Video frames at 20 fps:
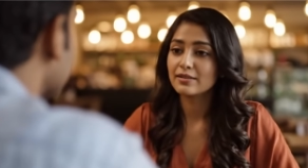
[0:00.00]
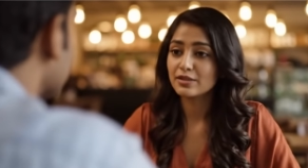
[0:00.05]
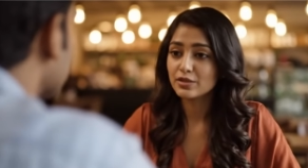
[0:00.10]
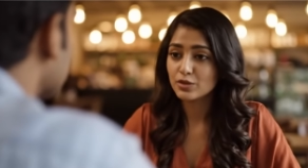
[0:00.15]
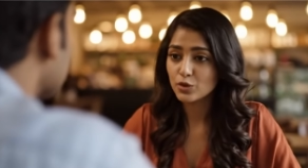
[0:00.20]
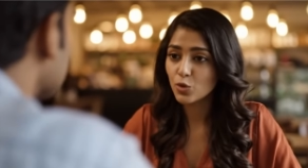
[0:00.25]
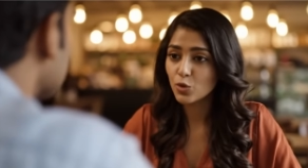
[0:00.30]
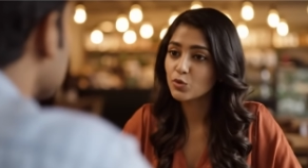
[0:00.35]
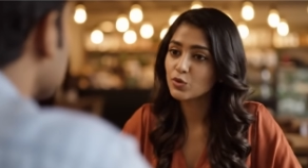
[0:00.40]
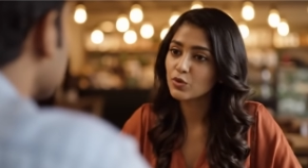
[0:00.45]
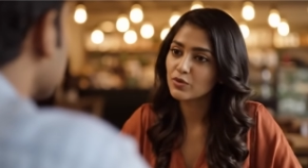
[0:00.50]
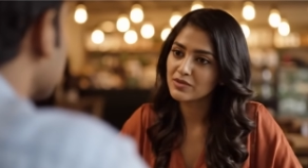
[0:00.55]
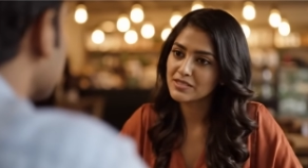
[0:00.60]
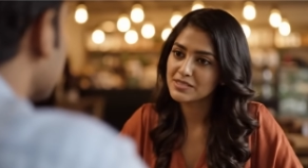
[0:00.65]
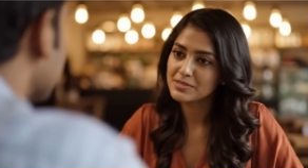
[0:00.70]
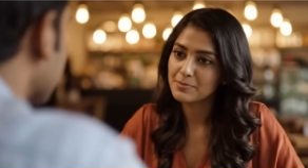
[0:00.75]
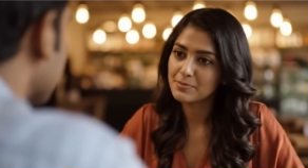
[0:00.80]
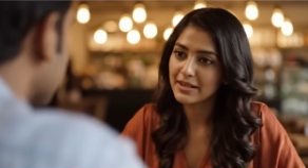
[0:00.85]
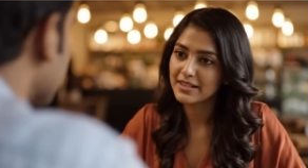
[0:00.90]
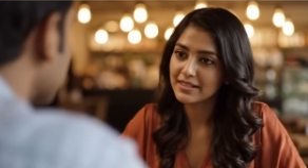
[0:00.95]
Don't
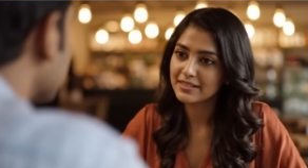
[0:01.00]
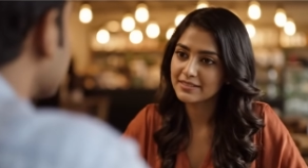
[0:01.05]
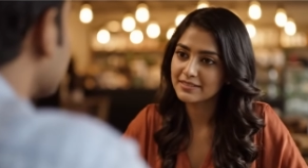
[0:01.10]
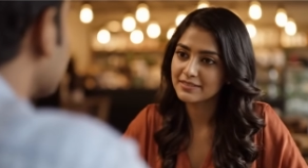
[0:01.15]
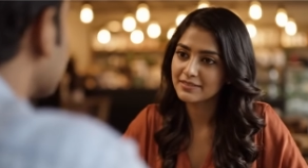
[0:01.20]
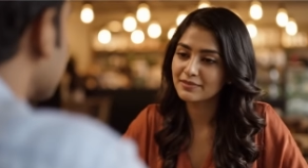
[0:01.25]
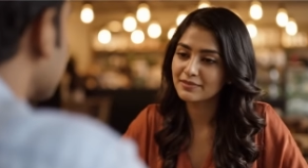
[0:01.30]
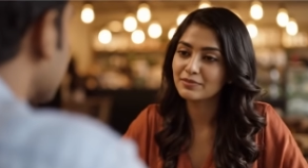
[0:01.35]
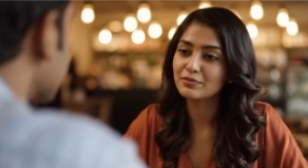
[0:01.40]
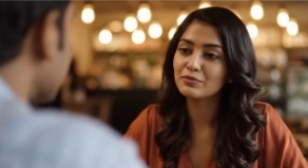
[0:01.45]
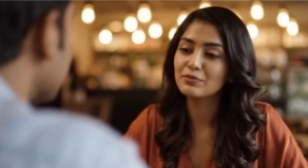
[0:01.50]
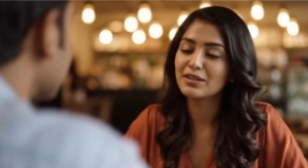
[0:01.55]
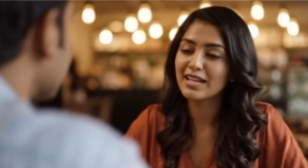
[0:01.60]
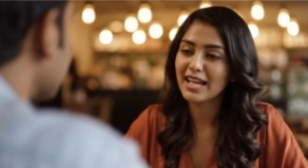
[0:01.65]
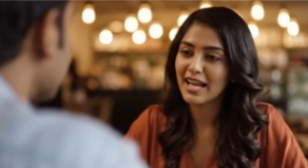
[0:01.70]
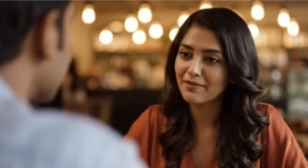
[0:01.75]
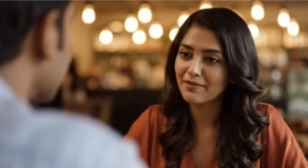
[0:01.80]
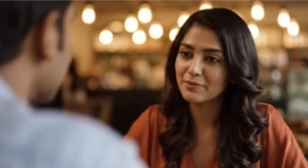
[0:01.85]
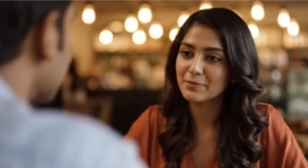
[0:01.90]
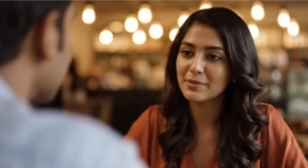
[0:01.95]
overspend. We
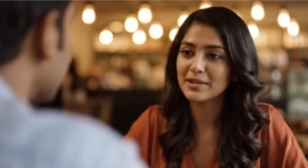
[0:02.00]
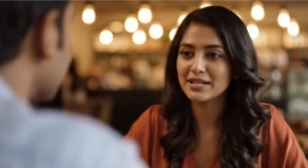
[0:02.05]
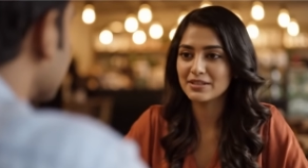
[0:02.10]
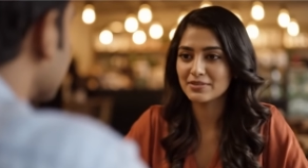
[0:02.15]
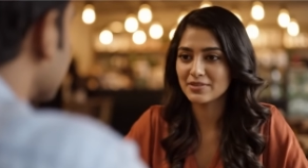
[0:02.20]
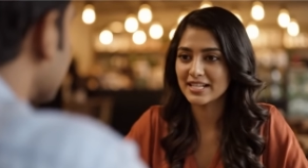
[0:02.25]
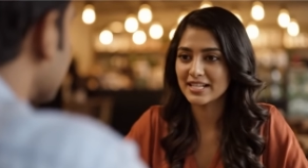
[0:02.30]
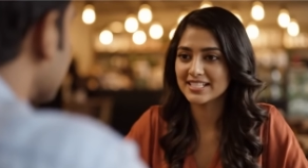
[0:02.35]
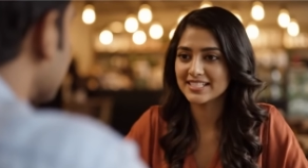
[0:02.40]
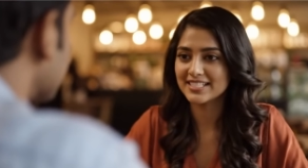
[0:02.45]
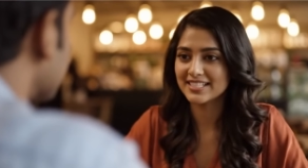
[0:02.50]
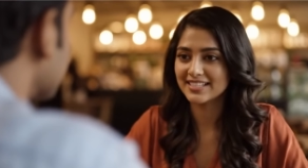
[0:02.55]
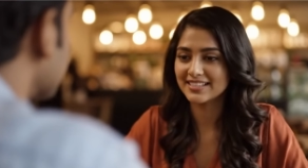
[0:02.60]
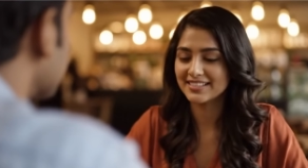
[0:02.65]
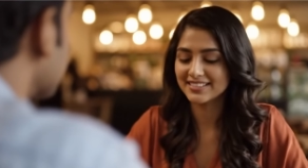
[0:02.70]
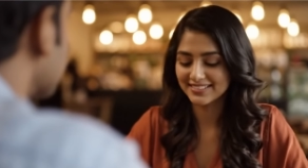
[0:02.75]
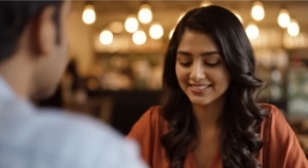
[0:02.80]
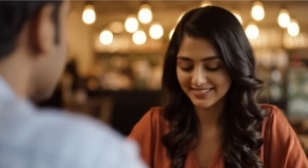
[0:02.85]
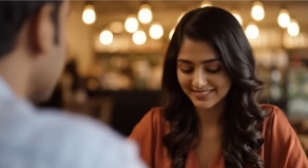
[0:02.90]
haven't paid rent yet.